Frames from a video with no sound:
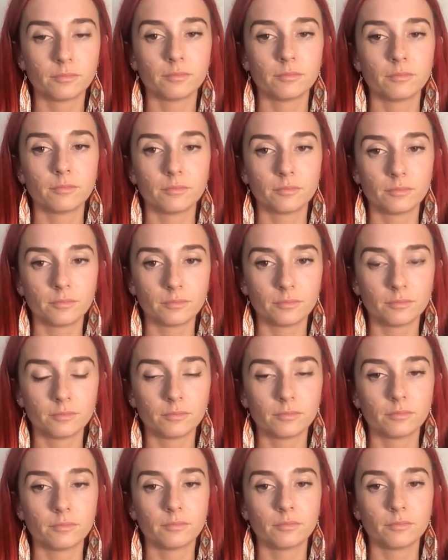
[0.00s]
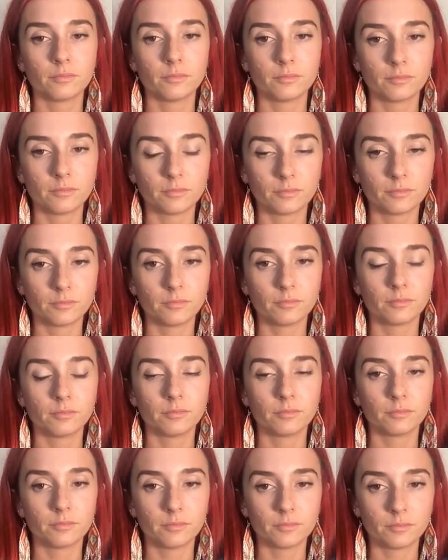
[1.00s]

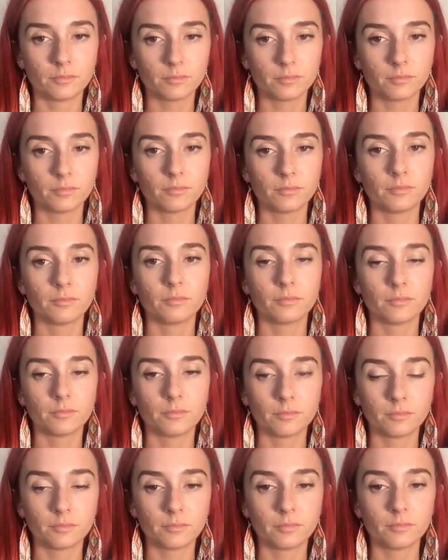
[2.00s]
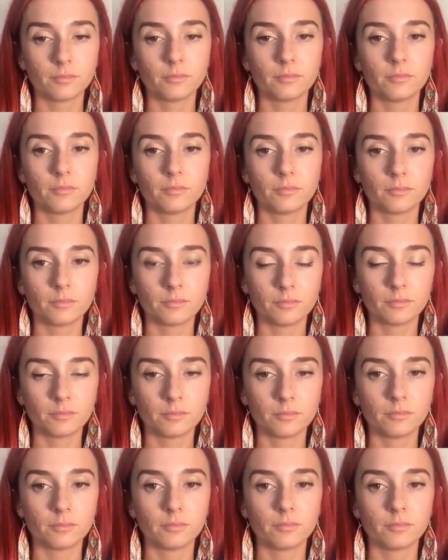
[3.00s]

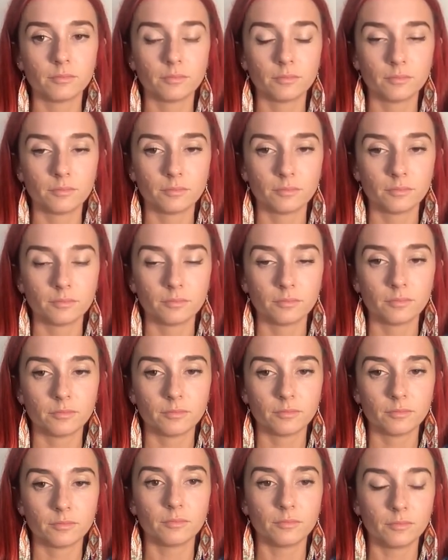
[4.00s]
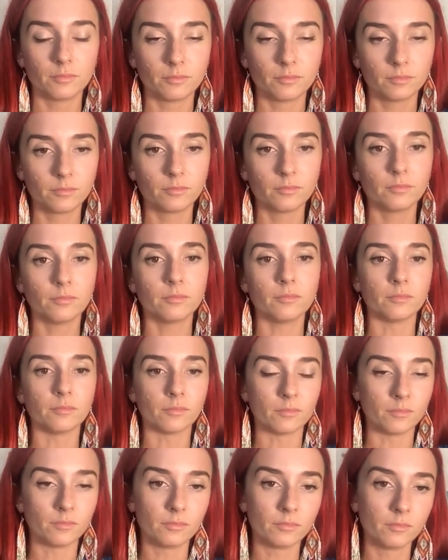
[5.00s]

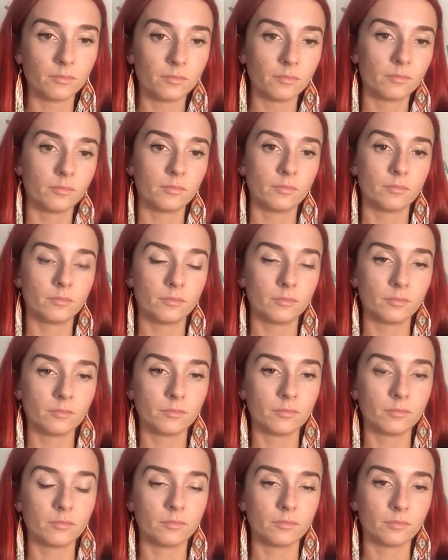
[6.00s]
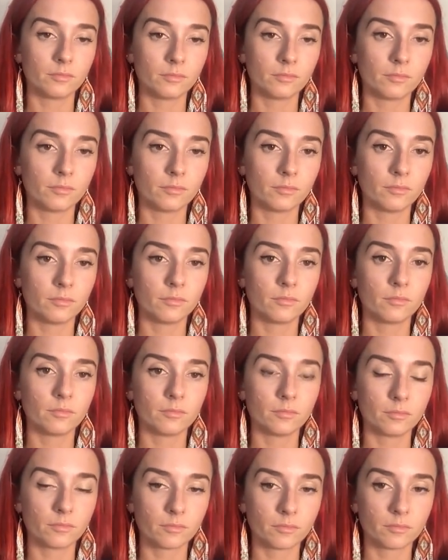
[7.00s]
(not speaking)